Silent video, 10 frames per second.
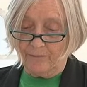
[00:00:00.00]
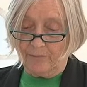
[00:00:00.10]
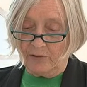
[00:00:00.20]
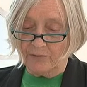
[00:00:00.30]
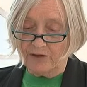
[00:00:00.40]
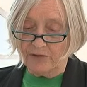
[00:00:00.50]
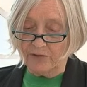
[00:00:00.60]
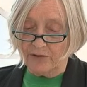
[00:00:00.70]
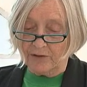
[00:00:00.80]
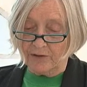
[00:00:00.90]
but we do
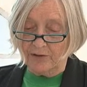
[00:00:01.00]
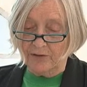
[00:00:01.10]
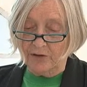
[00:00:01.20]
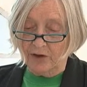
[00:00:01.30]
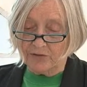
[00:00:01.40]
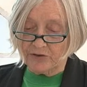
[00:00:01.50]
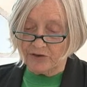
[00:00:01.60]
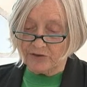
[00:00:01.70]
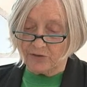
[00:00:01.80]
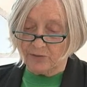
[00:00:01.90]
not
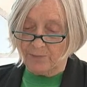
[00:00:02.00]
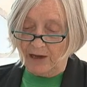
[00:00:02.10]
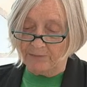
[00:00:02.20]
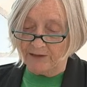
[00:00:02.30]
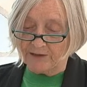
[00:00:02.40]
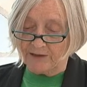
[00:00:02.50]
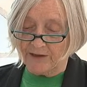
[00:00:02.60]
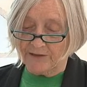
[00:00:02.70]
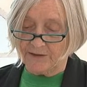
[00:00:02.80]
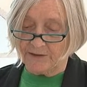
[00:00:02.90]
notice or
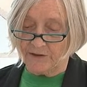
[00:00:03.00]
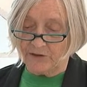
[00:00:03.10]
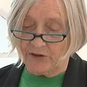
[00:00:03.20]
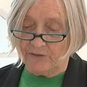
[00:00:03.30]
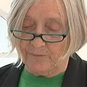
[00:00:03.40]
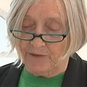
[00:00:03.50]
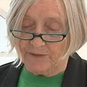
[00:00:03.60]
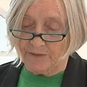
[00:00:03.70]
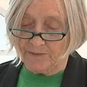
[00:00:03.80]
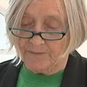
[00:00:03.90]
publicize its
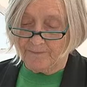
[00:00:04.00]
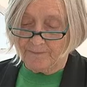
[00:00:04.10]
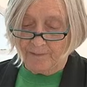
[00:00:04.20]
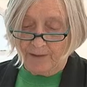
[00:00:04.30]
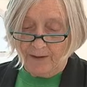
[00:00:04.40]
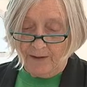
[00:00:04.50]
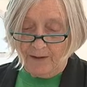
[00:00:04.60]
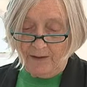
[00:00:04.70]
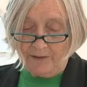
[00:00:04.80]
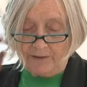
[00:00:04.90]
achievements
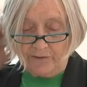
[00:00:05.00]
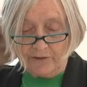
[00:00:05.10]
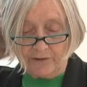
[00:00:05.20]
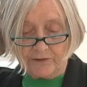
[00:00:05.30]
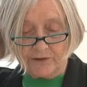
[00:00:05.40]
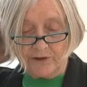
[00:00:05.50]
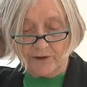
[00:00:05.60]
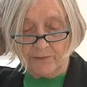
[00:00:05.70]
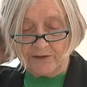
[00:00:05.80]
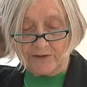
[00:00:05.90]
in the difficult
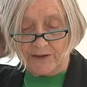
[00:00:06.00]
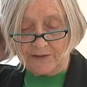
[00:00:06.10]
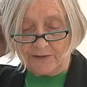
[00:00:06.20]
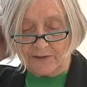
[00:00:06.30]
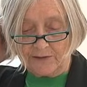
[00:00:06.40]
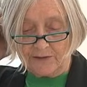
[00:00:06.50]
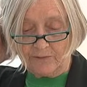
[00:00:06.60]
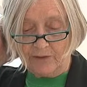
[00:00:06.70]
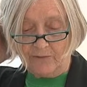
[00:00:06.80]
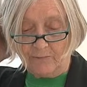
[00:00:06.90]
circumstances that
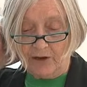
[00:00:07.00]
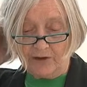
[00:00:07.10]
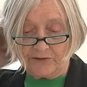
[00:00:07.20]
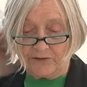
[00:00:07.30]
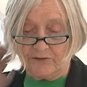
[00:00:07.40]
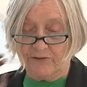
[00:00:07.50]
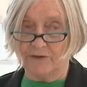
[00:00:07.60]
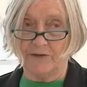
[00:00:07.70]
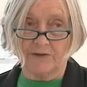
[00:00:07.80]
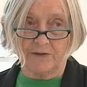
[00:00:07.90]
we have passed through
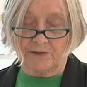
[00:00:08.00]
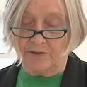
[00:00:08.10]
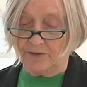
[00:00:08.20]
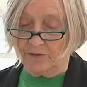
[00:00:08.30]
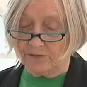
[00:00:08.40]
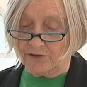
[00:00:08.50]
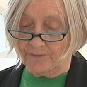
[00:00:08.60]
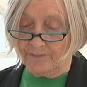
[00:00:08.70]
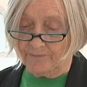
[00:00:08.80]
since its adoption.